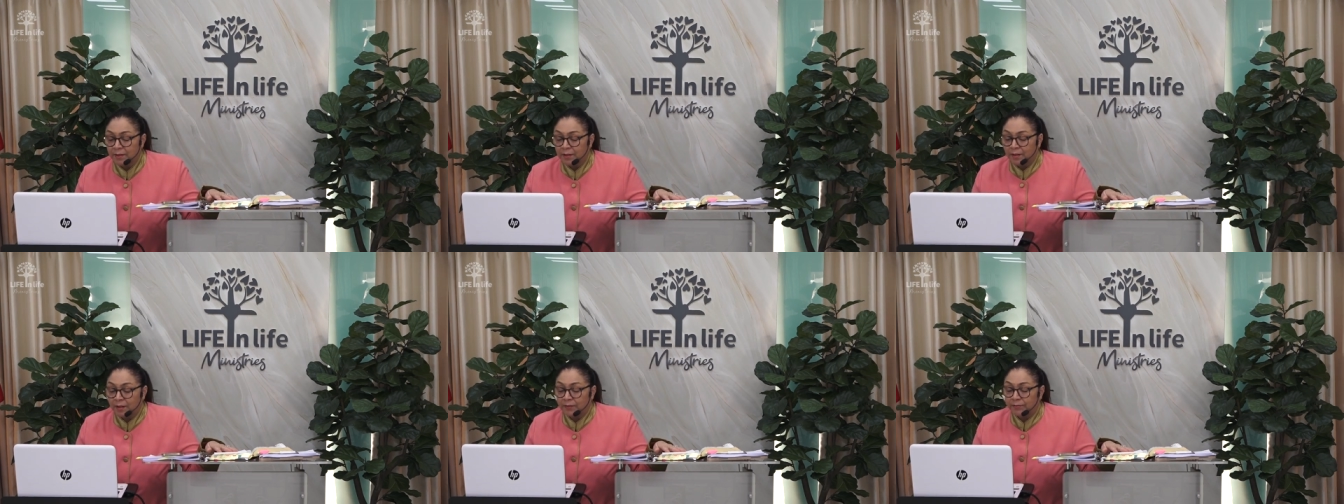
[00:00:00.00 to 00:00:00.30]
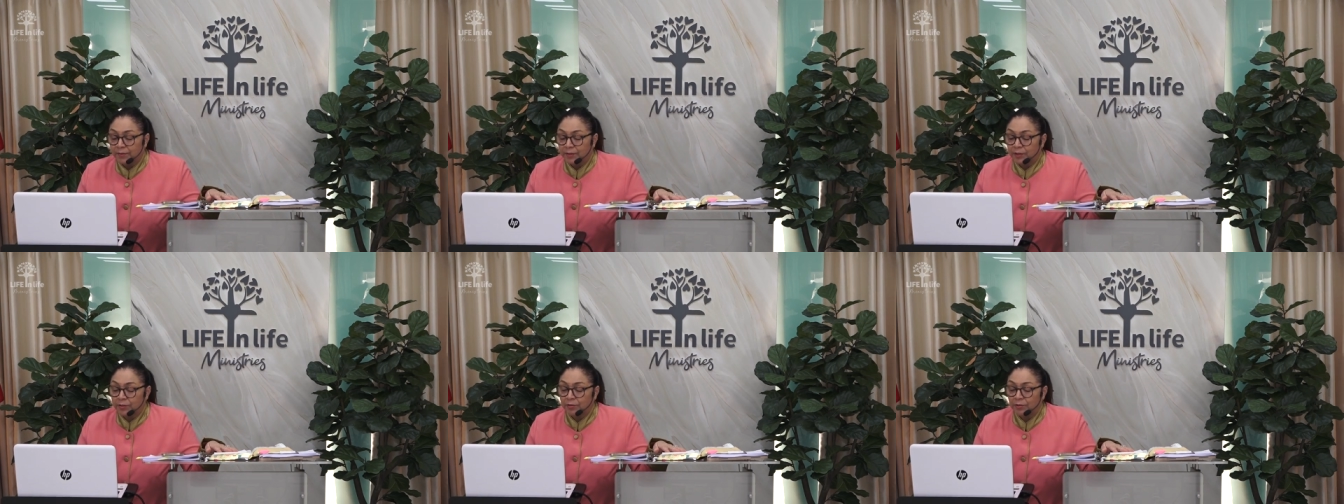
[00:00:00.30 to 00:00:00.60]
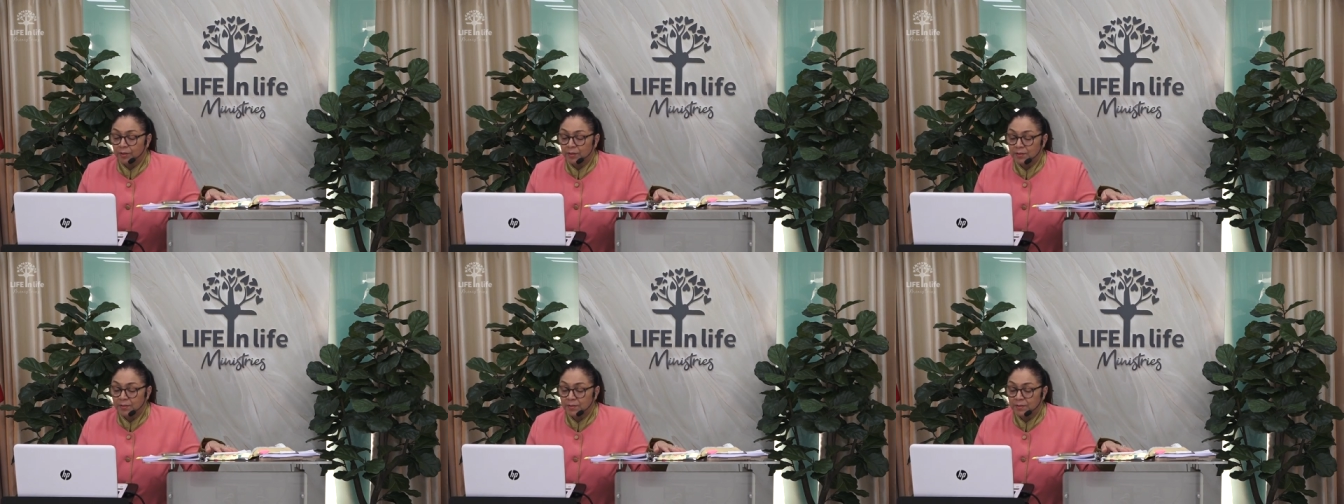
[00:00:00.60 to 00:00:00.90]
of the
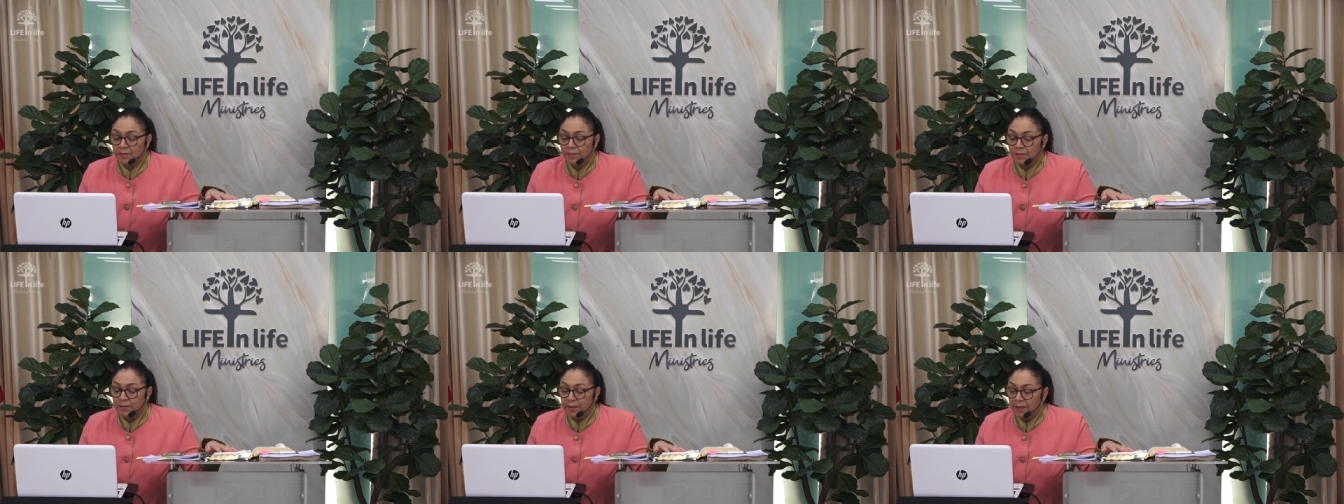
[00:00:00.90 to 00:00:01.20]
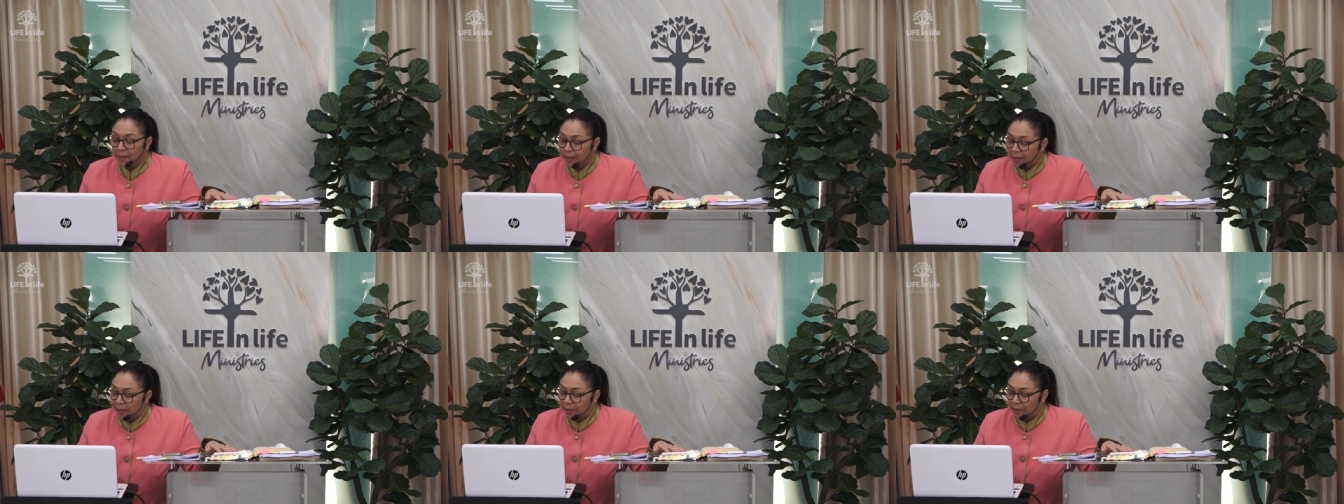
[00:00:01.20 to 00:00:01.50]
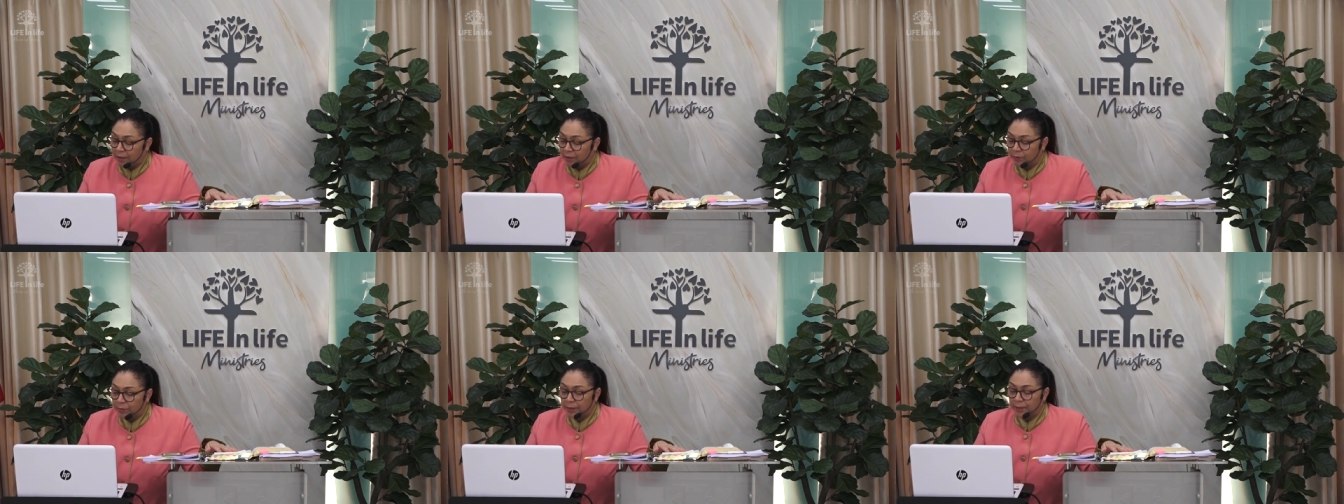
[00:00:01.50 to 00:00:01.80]
cross.
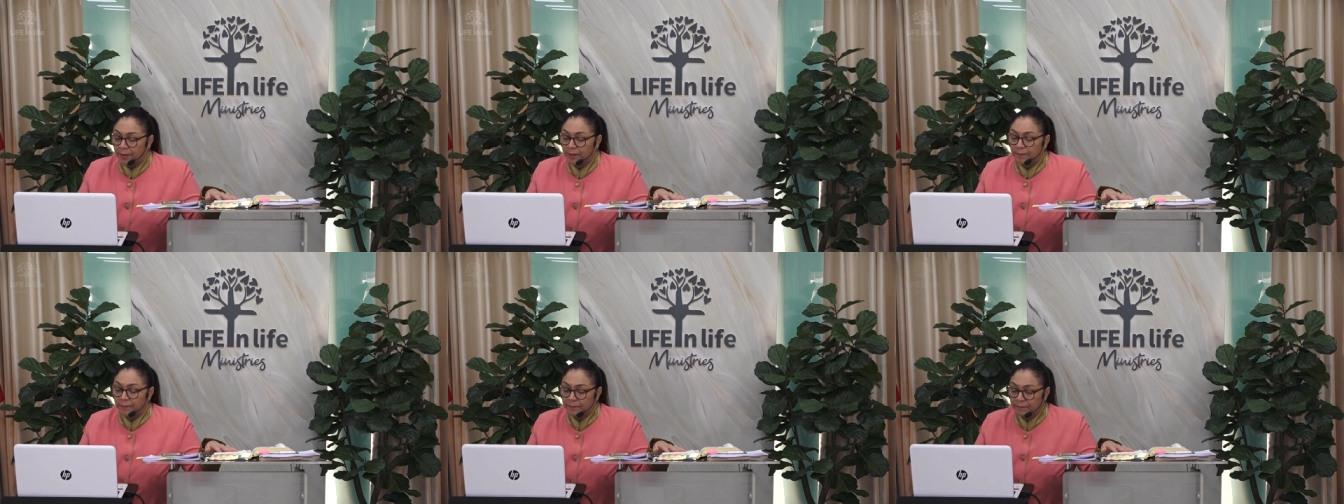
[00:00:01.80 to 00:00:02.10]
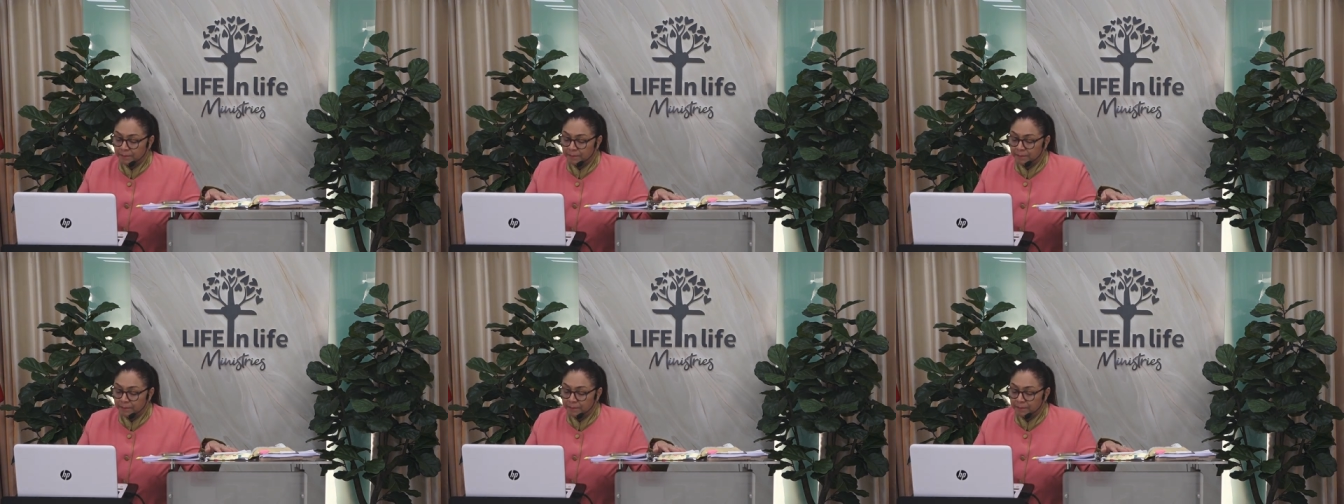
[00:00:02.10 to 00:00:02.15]
Hallelujah.